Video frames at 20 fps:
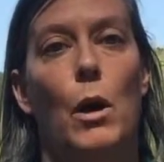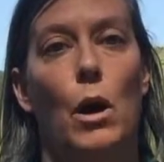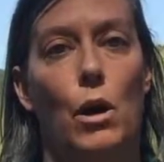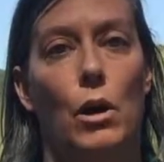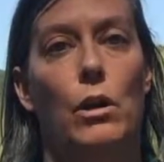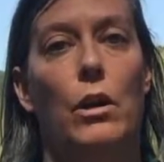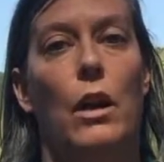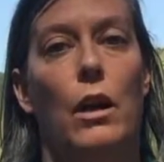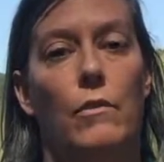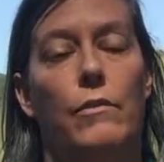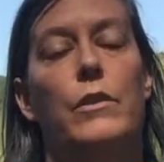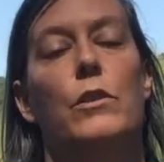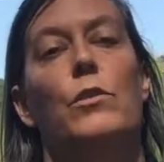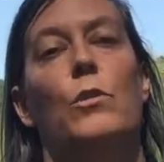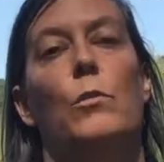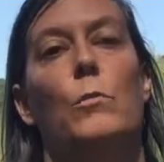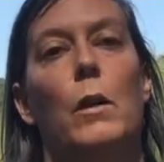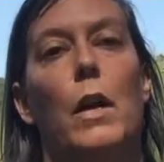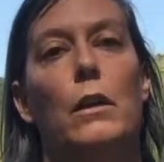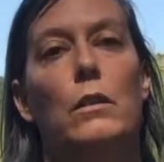part of the
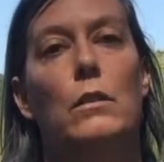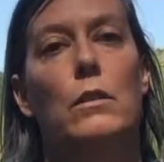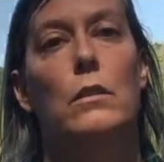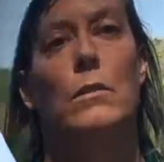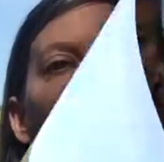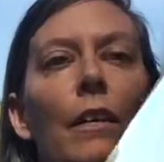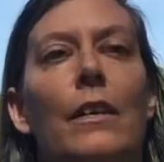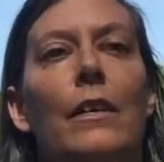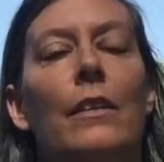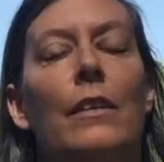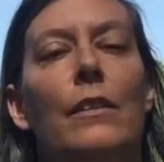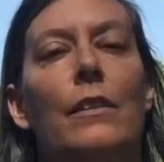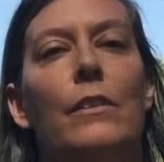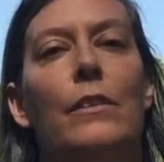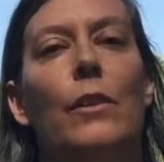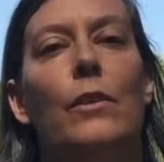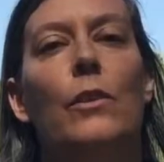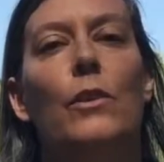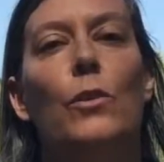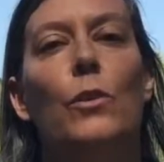toolbox.
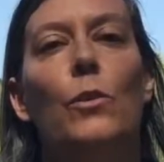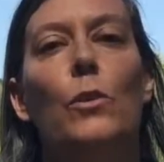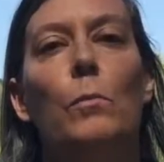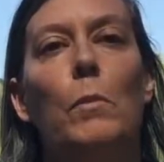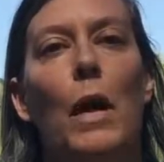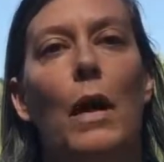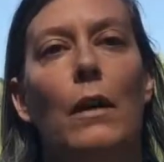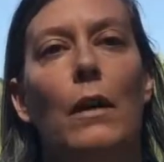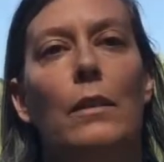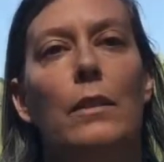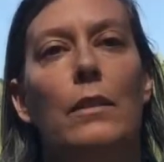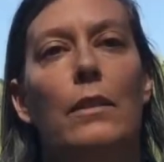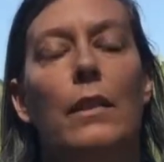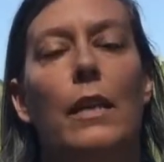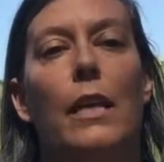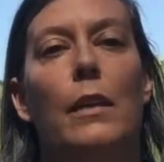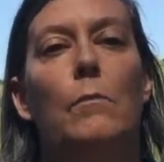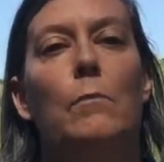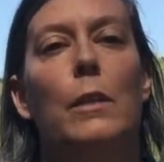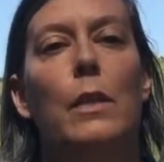So the toolbox
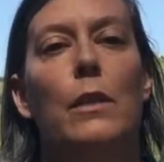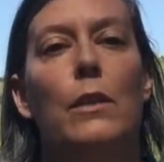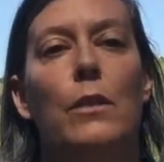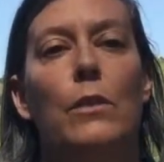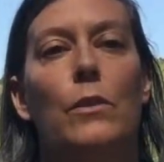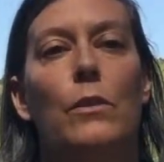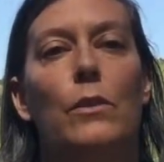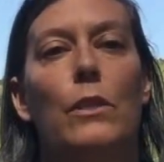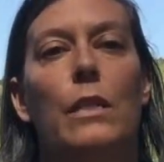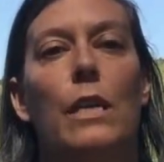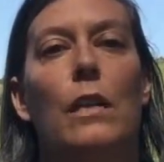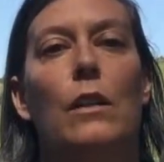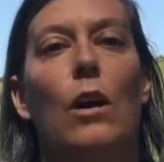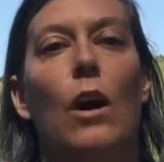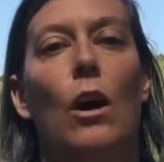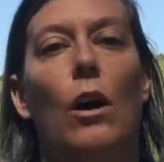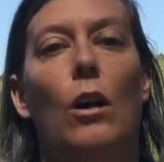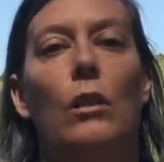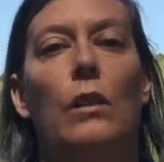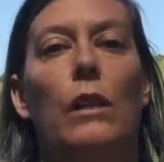can be used at
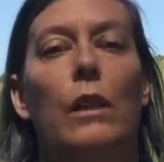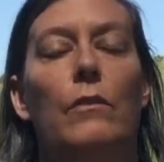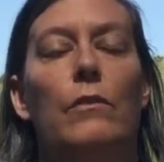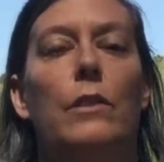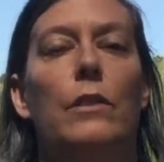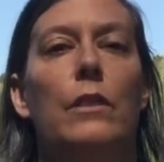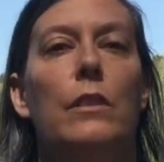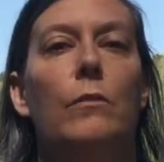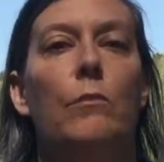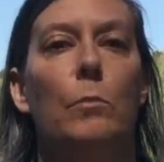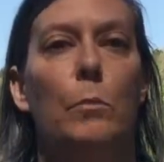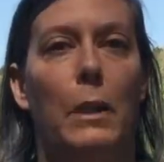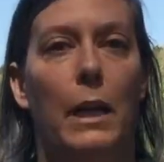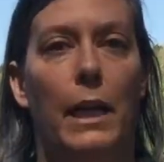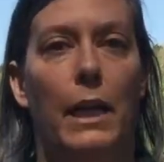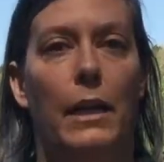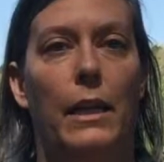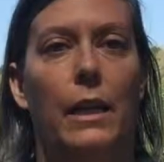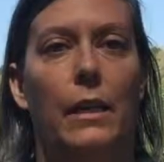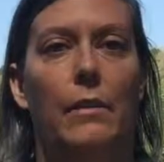all levels of
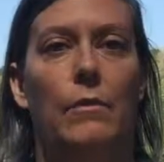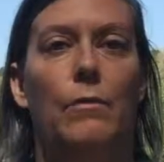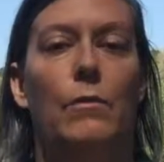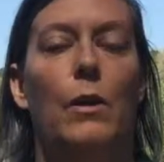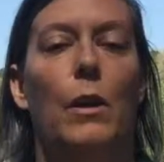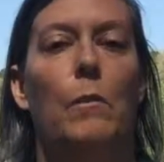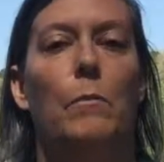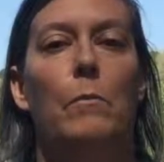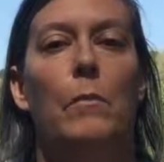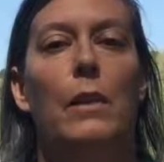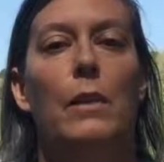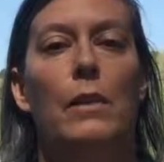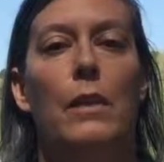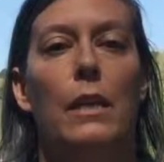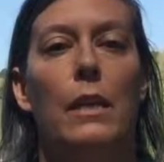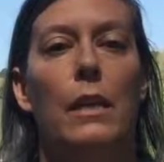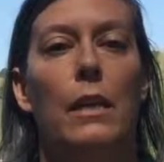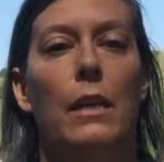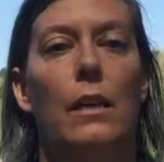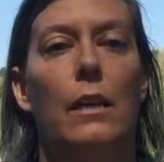planning, from
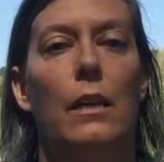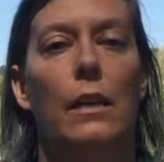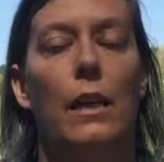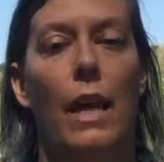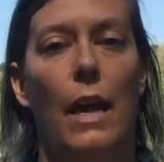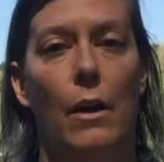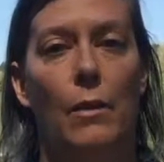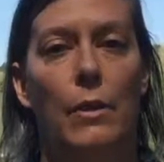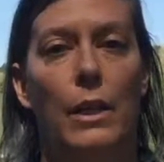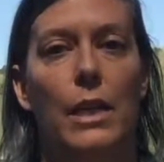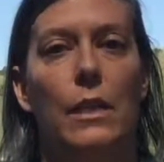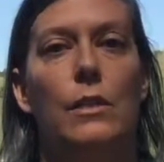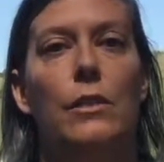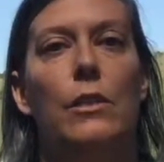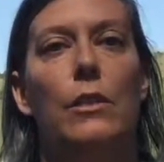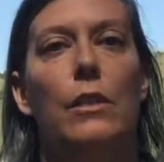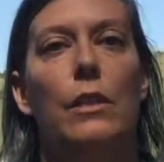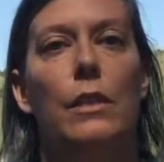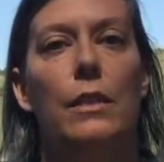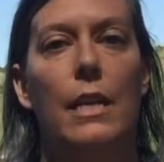the county
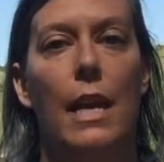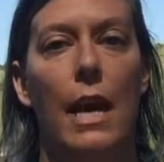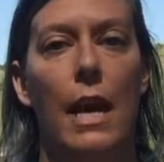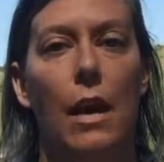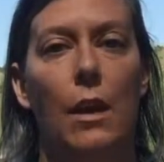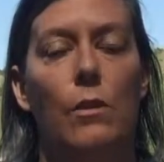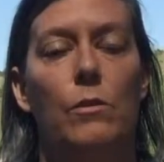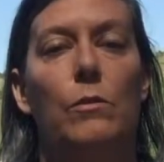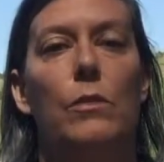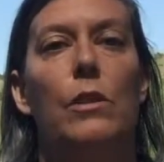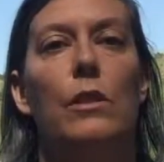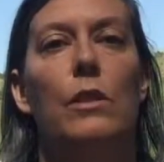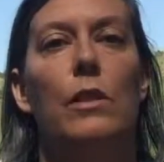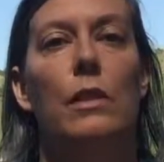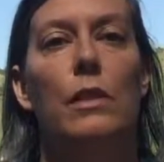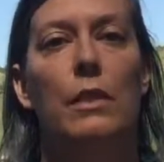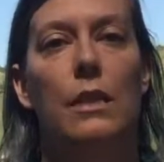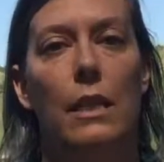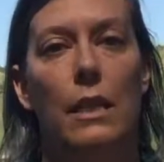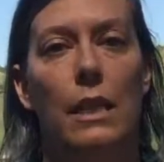to the town to the
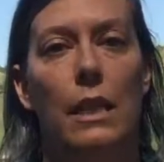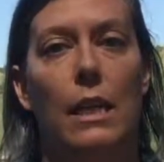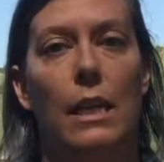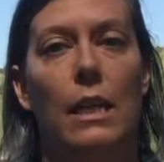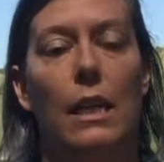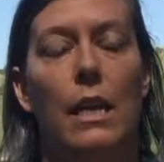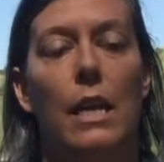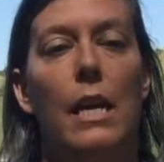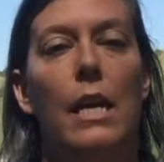city,